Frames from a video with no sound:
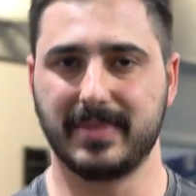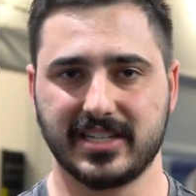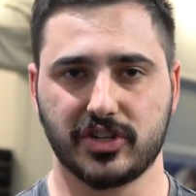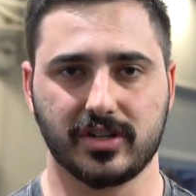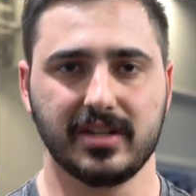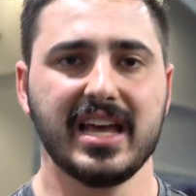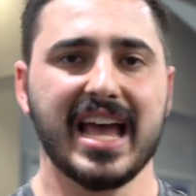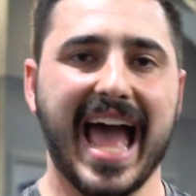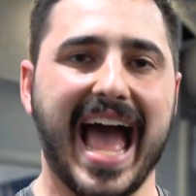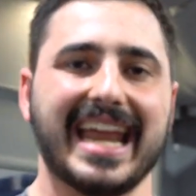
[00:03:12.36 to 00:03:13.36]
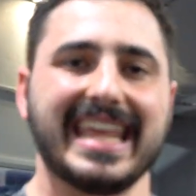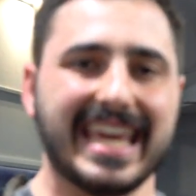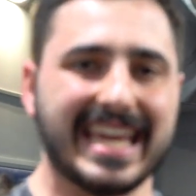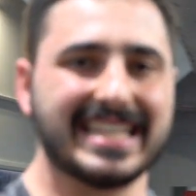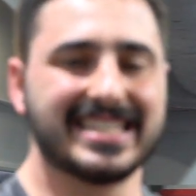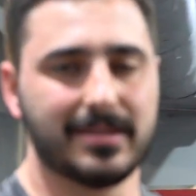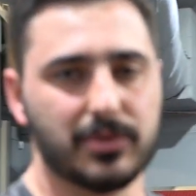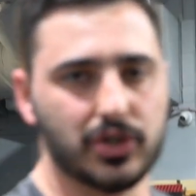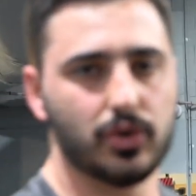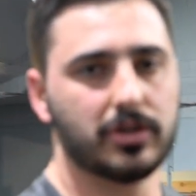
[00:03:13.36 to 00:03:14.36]
position, adding in some
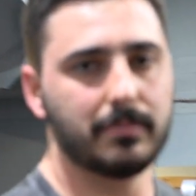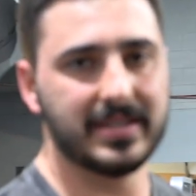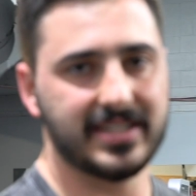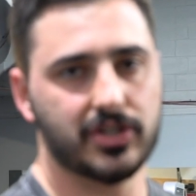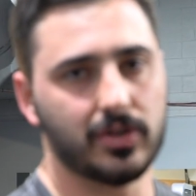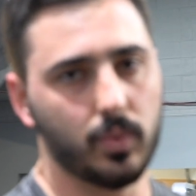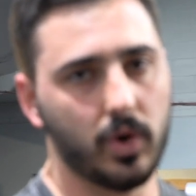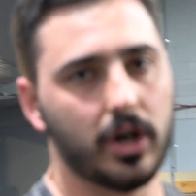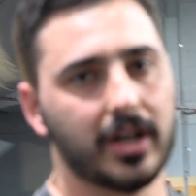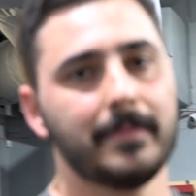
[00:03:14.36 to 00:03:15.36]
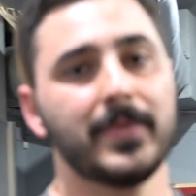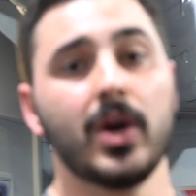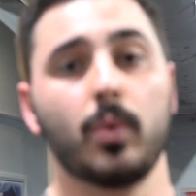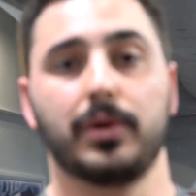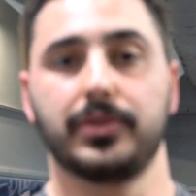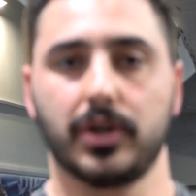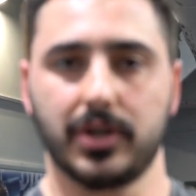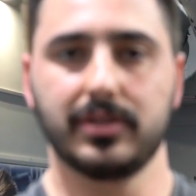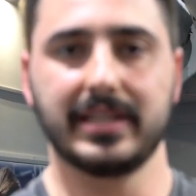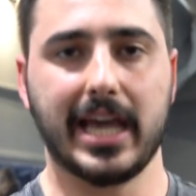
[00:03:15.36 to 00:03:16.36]
shortened position work will not
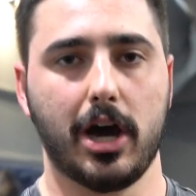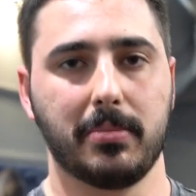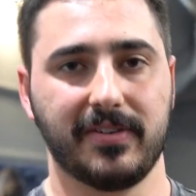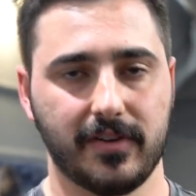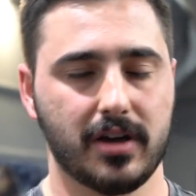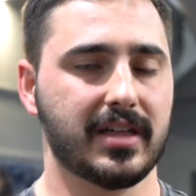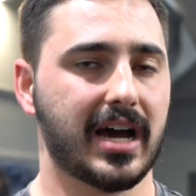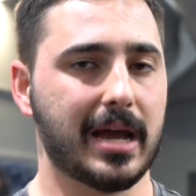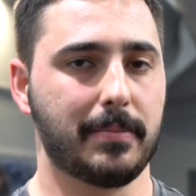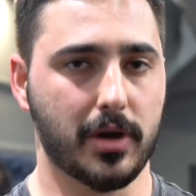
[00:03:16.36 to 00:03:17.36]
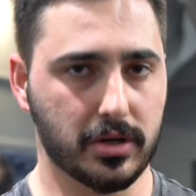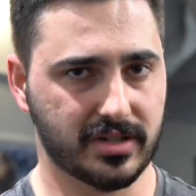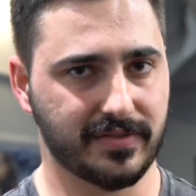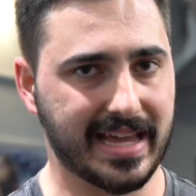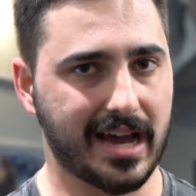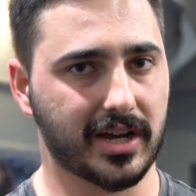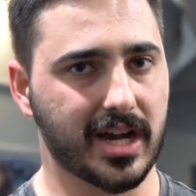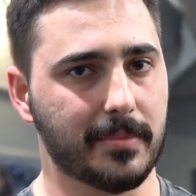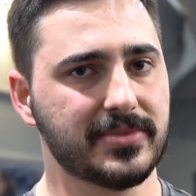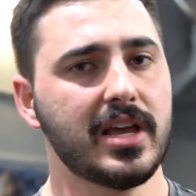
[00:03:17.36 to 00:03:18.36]
only help further hypertrophy
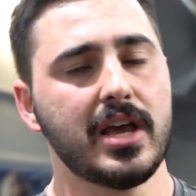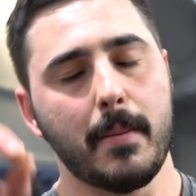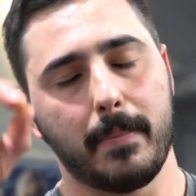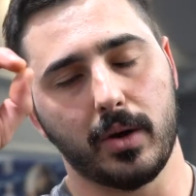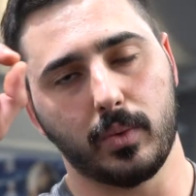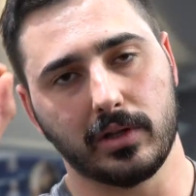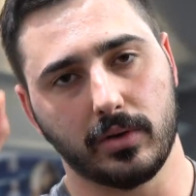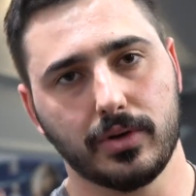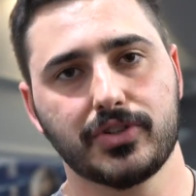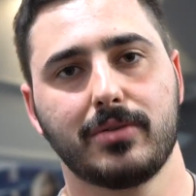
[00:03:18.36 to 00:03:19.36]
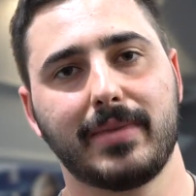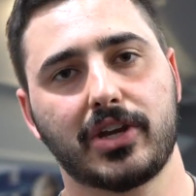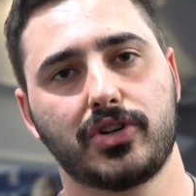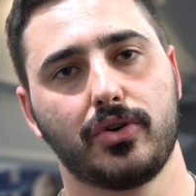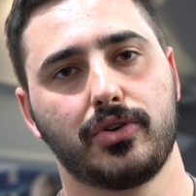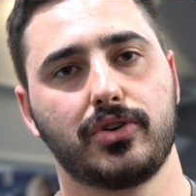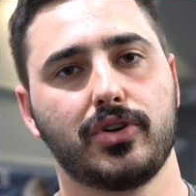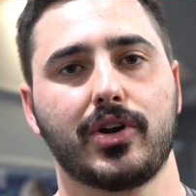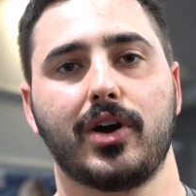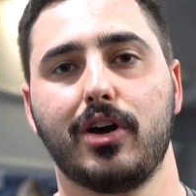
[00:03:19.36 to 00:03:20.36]
outcomes, but will also make sure you're
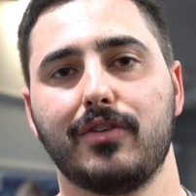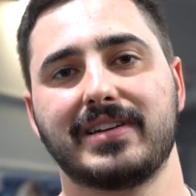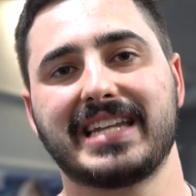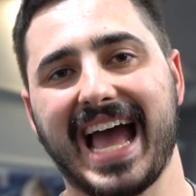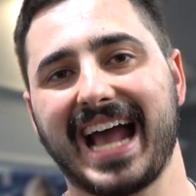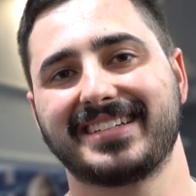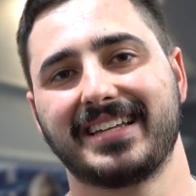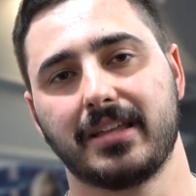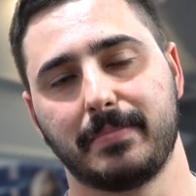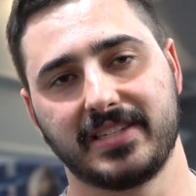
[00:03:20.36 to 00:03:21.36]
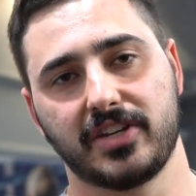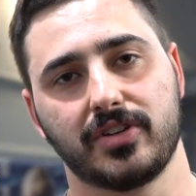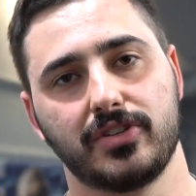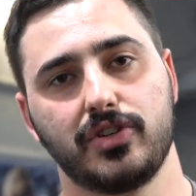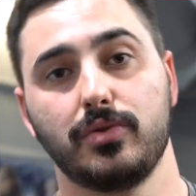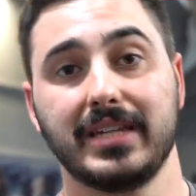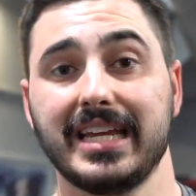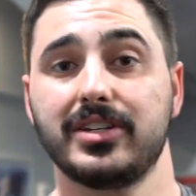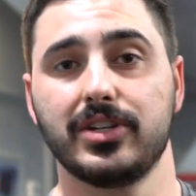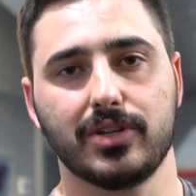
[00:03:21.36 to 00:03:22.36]
not overtaxing the positions you
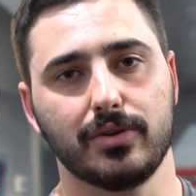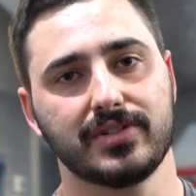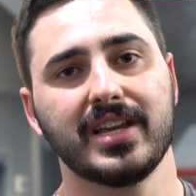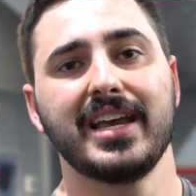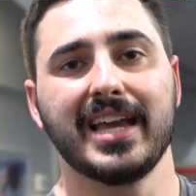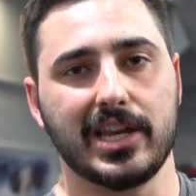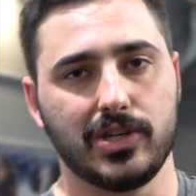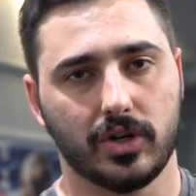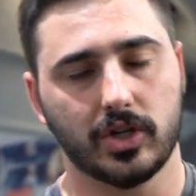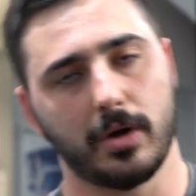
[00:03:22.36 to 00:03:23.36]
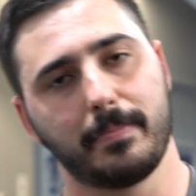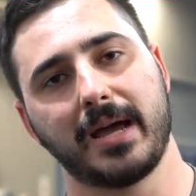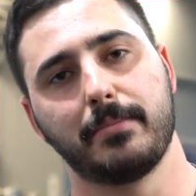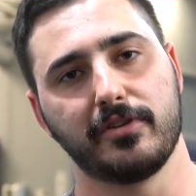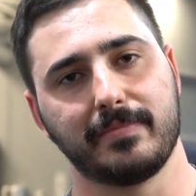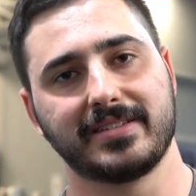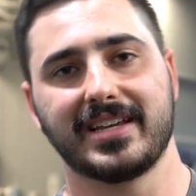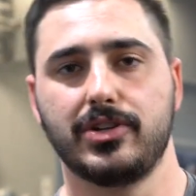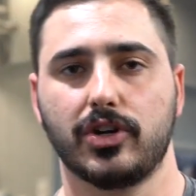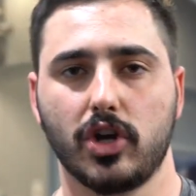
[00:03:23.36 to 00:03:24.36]
need to use in your compound movements
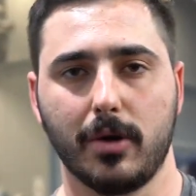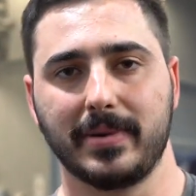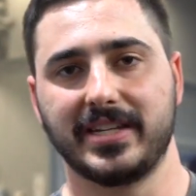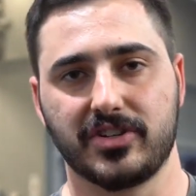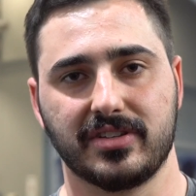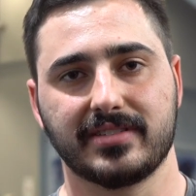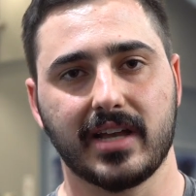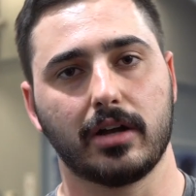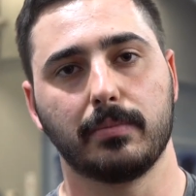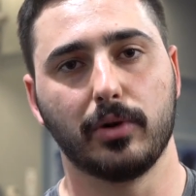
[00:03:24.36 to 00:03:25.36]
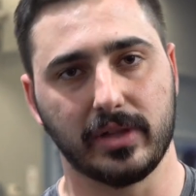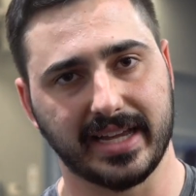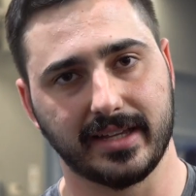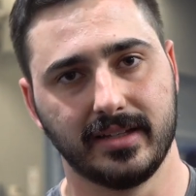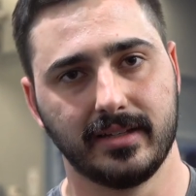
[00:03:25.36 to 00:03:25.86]
and your competition style pulling.